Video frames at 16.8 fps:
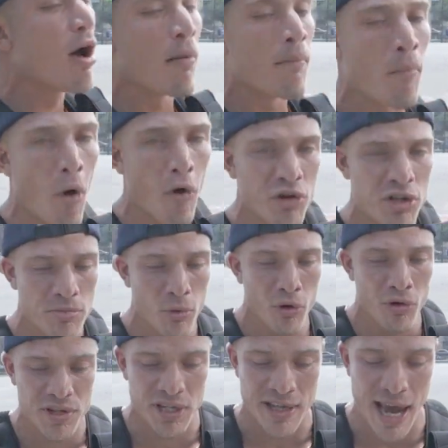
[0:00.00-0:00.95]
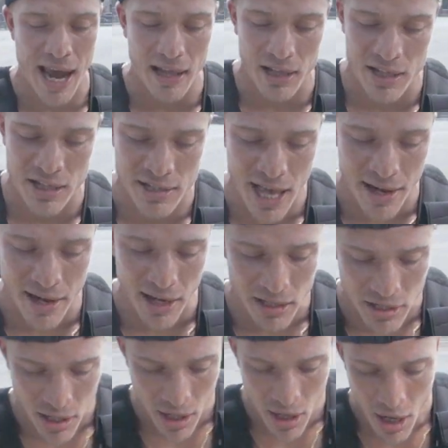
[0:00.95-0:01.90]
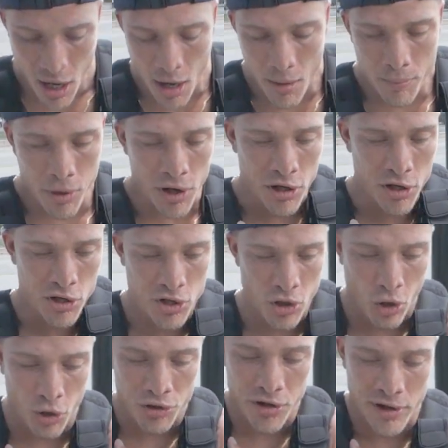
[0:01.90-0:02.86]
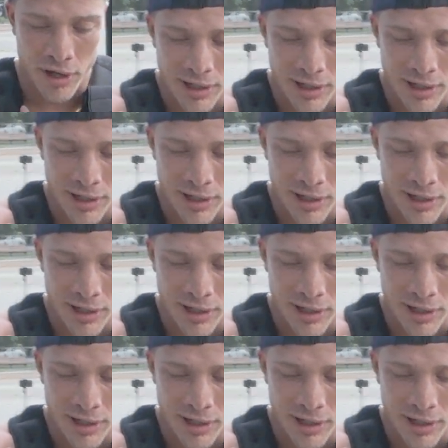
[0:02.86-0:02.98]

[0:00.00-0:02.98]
Most moves in calisthenics put your shoulder in